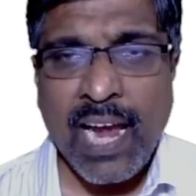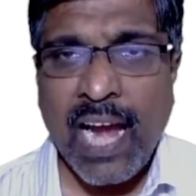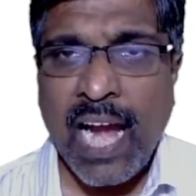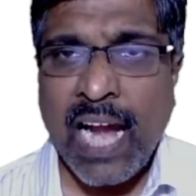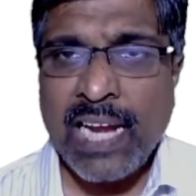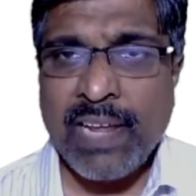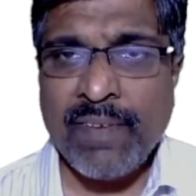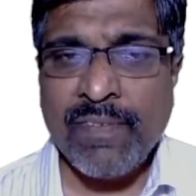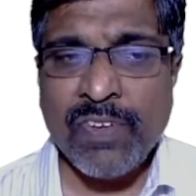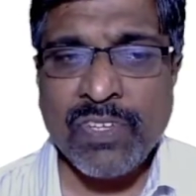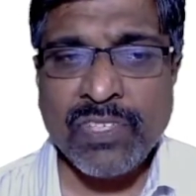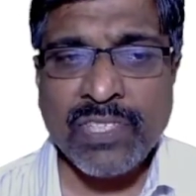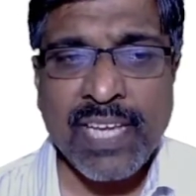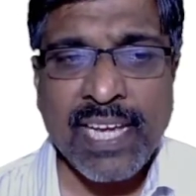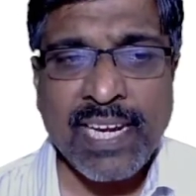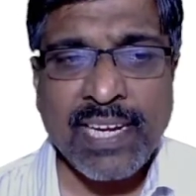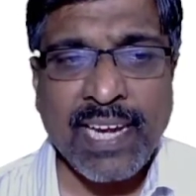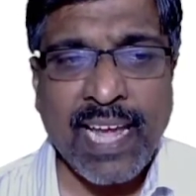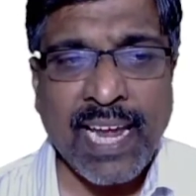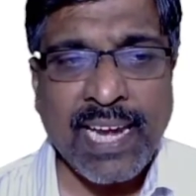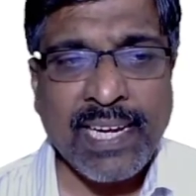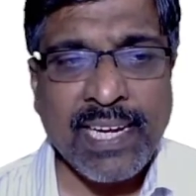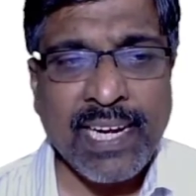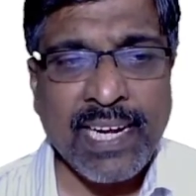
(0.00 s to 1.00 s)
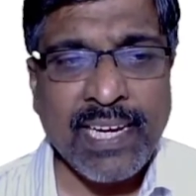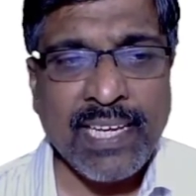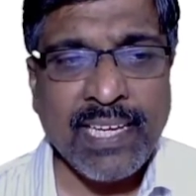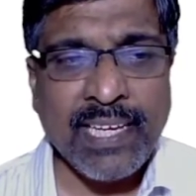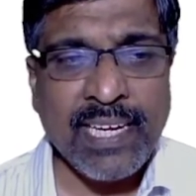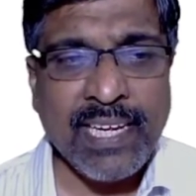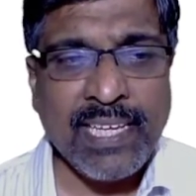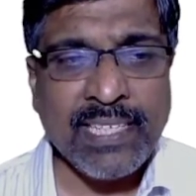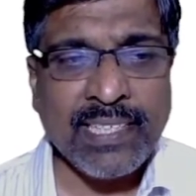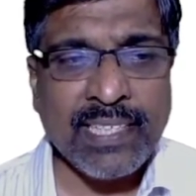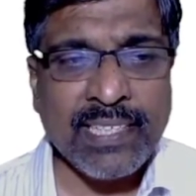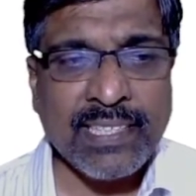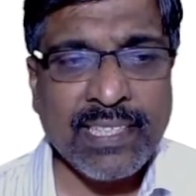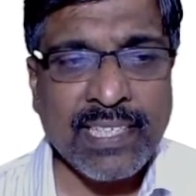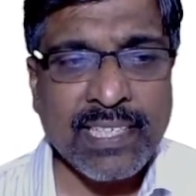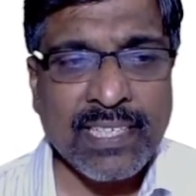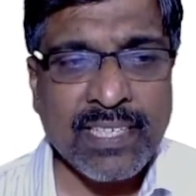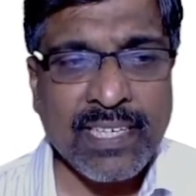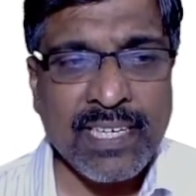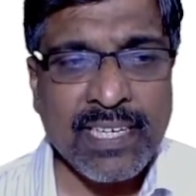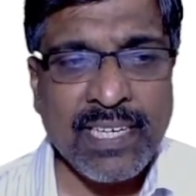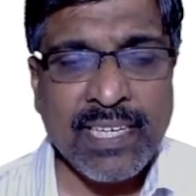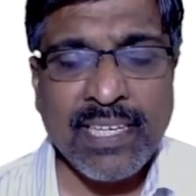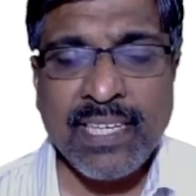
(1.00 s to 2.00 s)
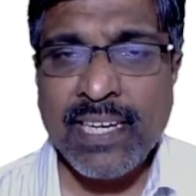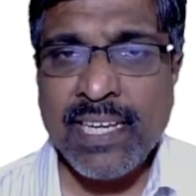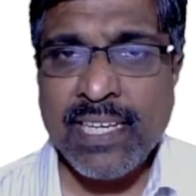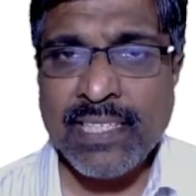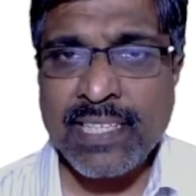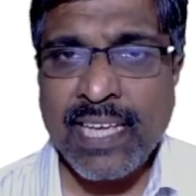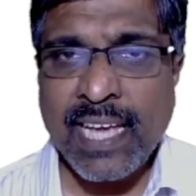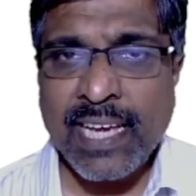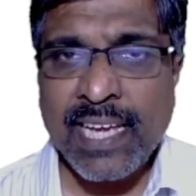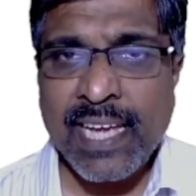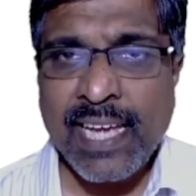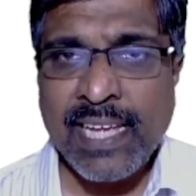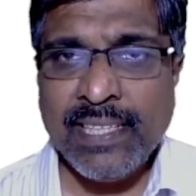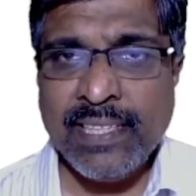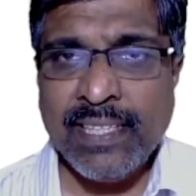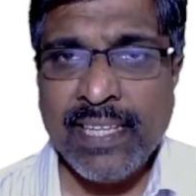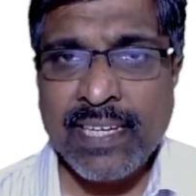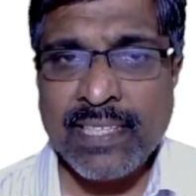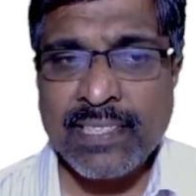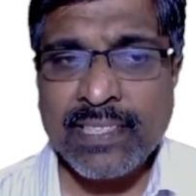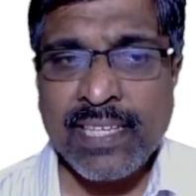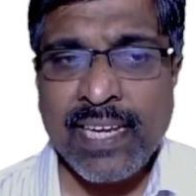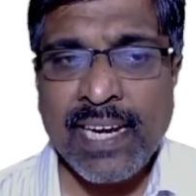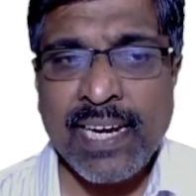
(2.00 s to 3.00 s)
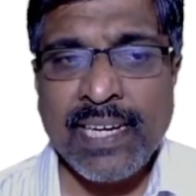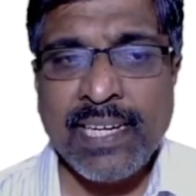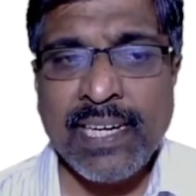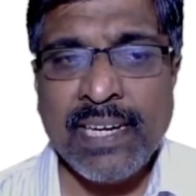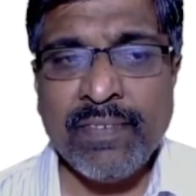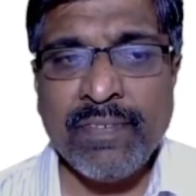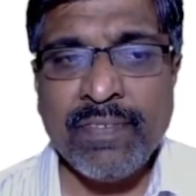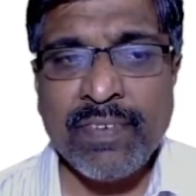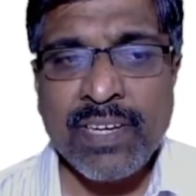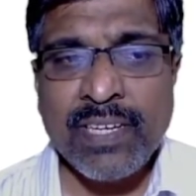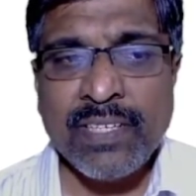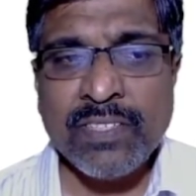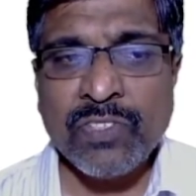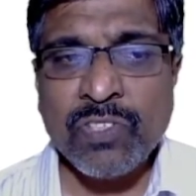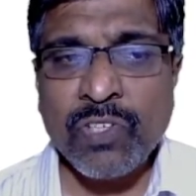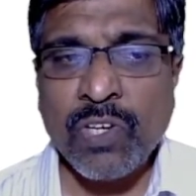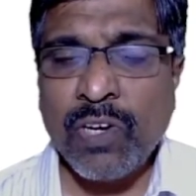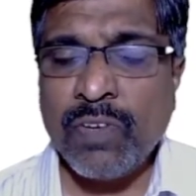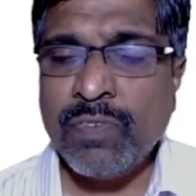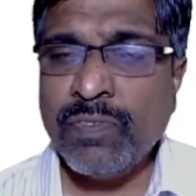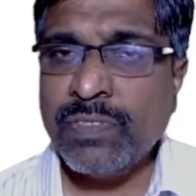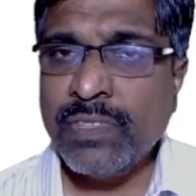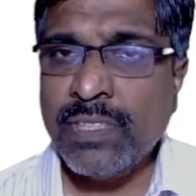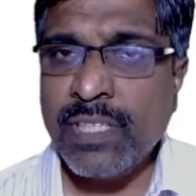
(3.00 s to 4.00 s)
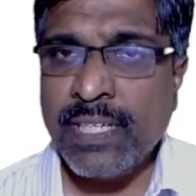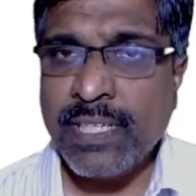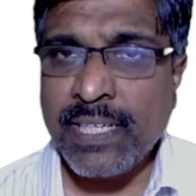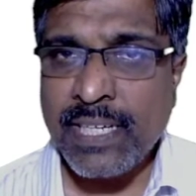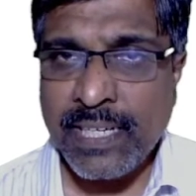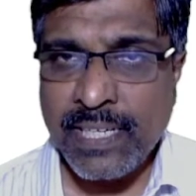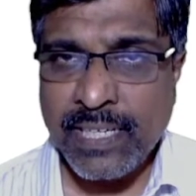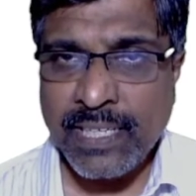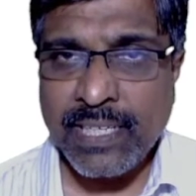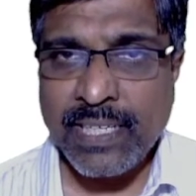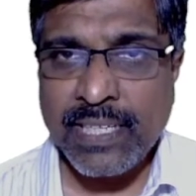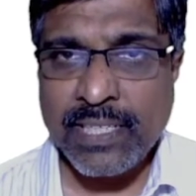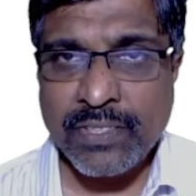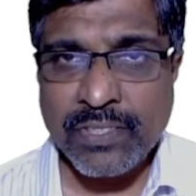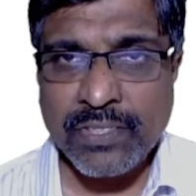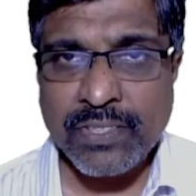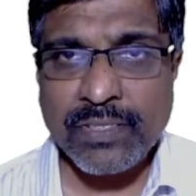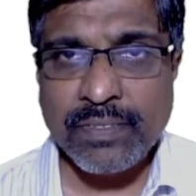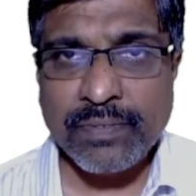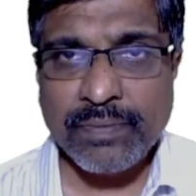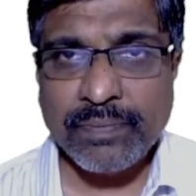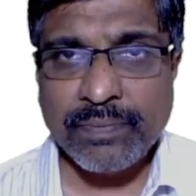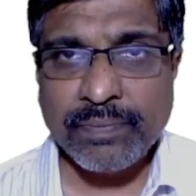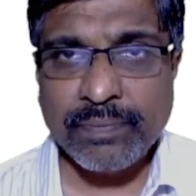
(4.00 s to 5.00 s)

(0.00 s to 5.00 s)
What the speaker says: And if you say 90 degrees and 60 degrees, again there is a difference of 30 degrees.